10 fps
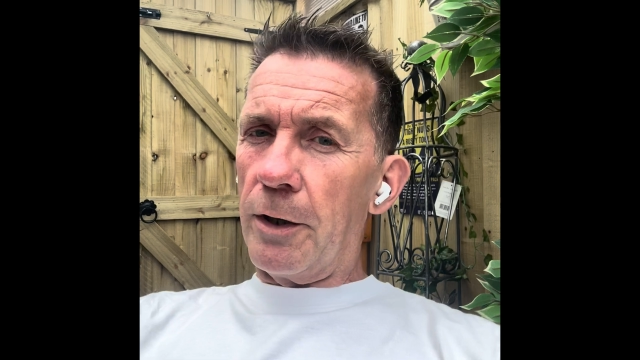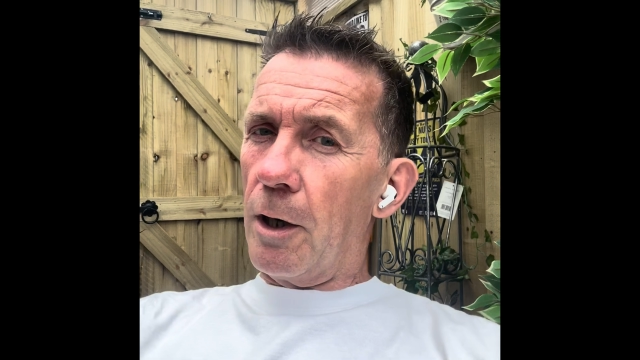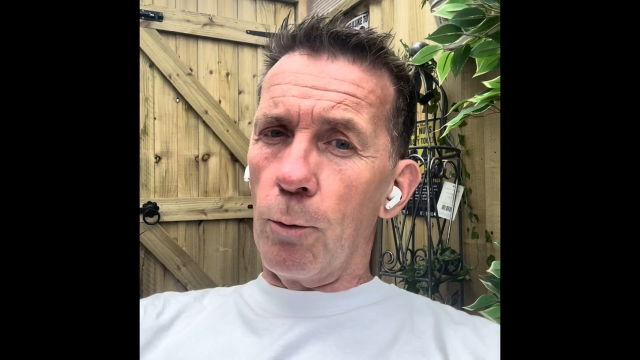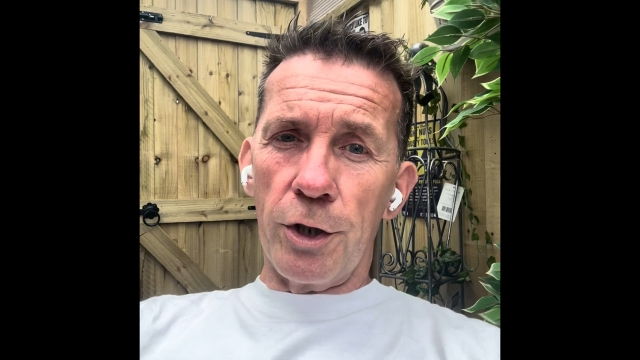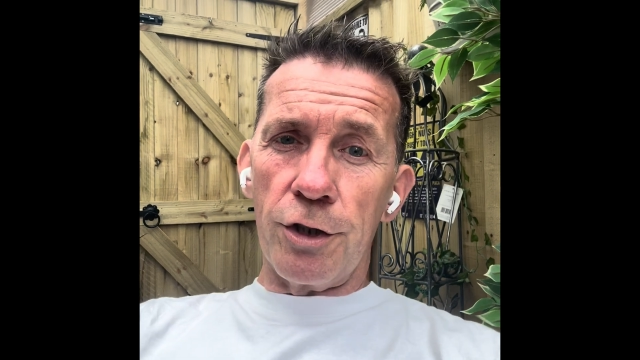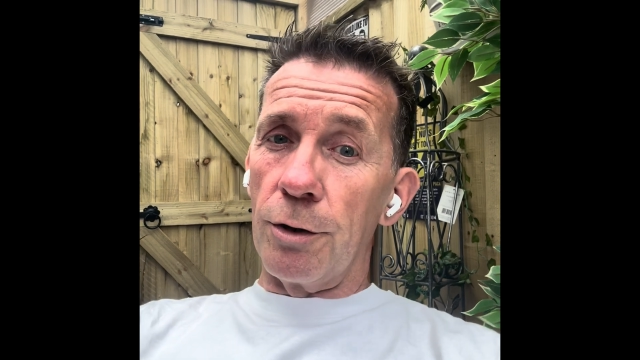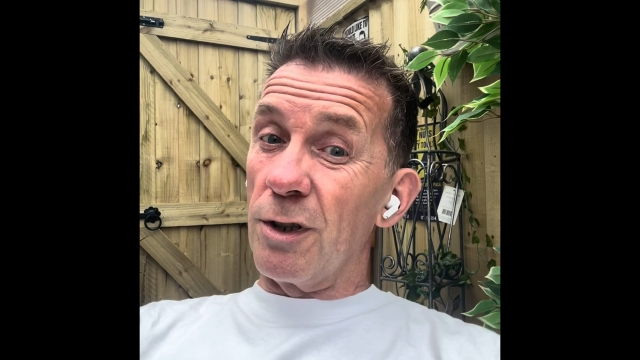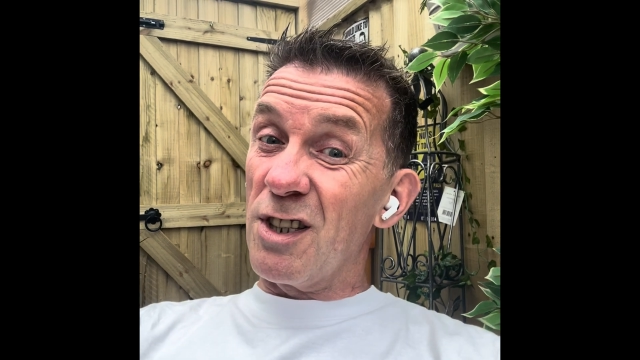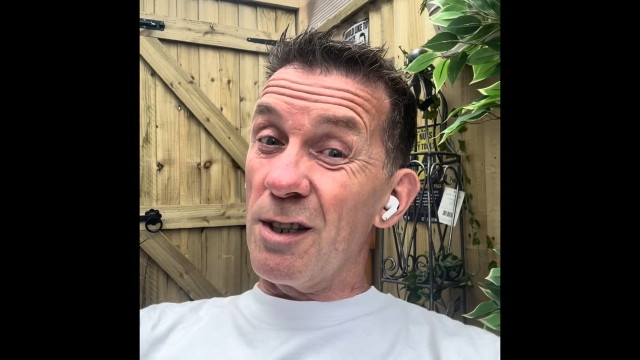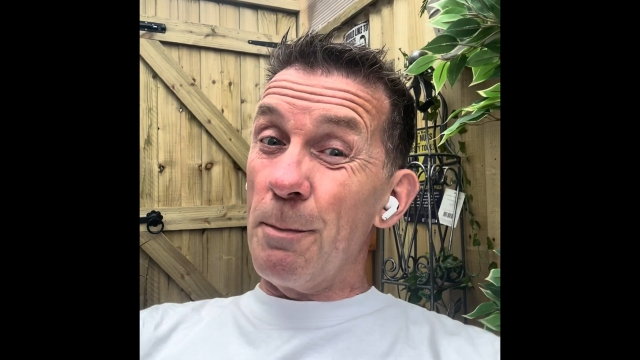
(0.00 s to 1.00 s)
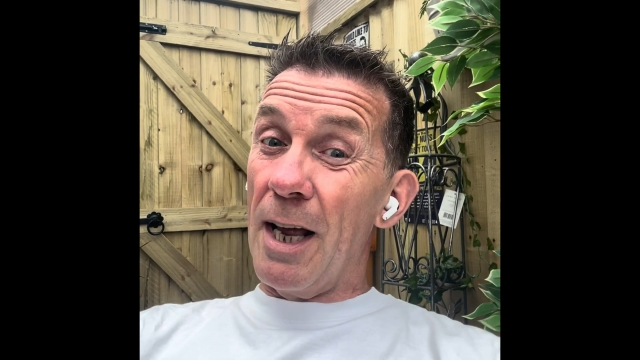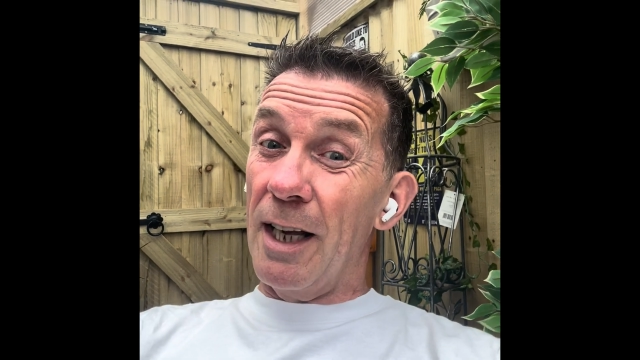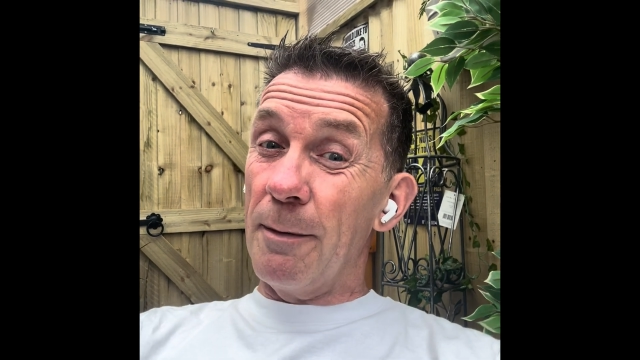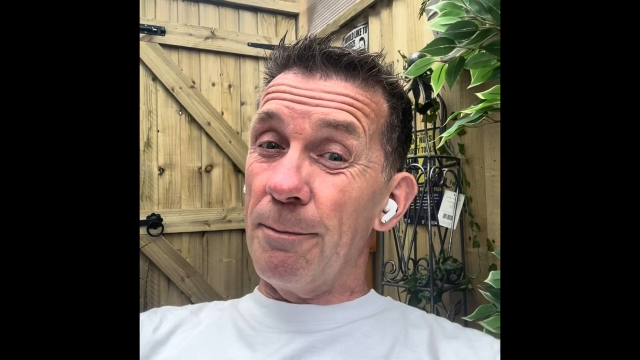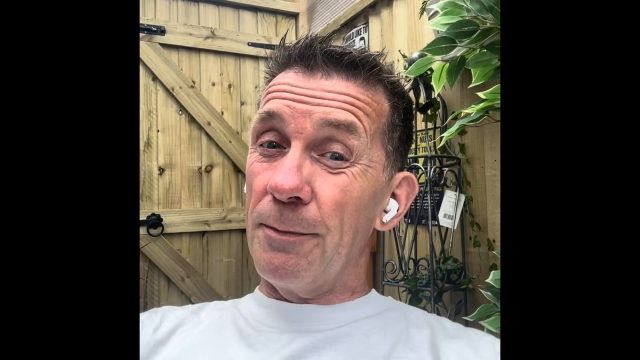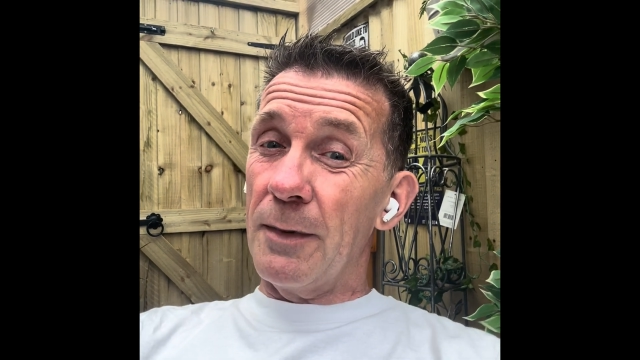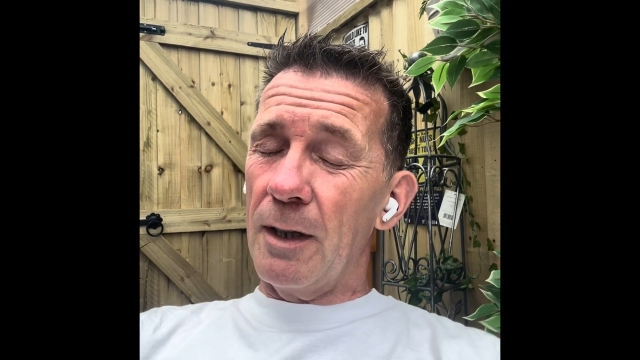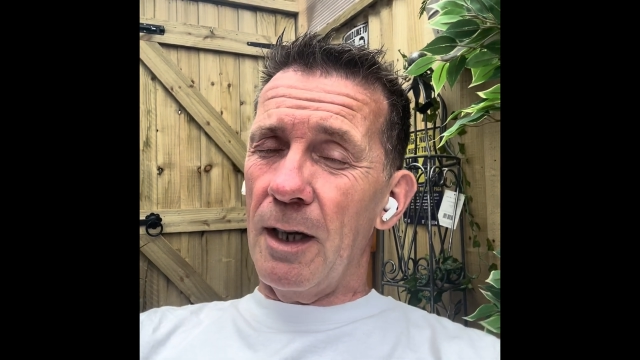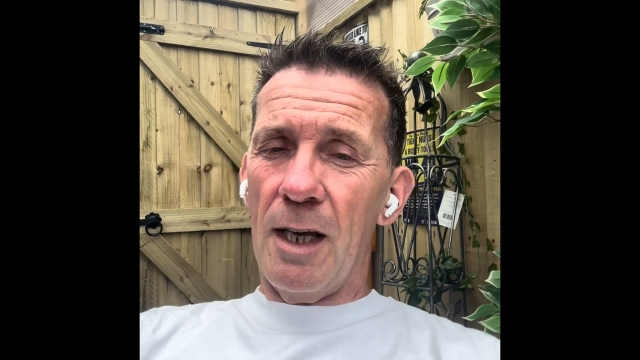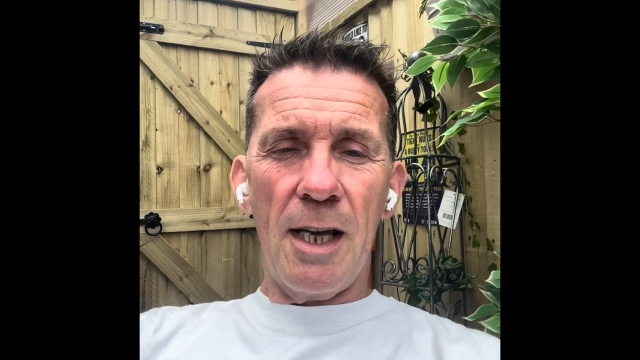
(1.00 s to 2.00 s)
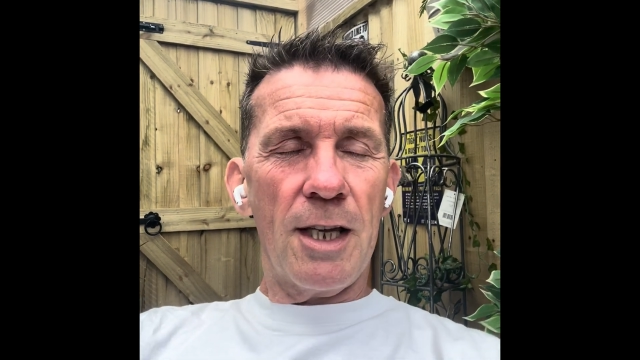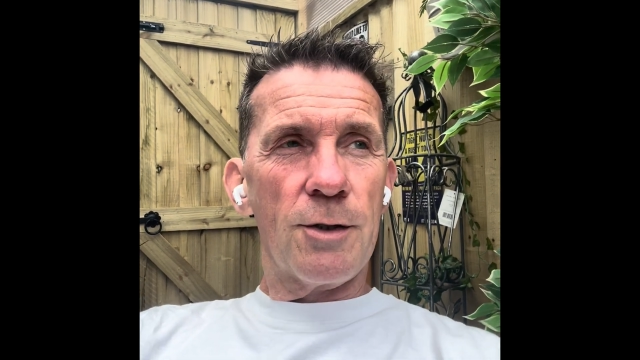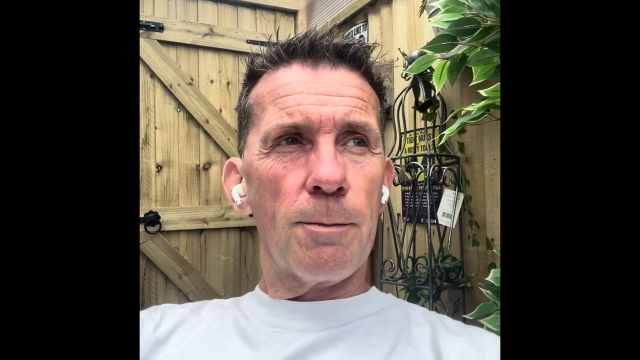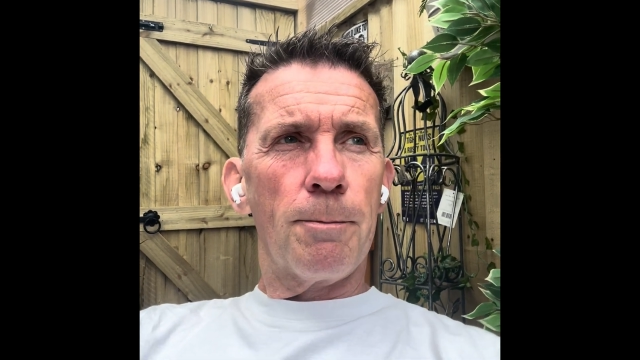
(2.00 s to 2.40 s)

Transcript: I wish you could smell it. It is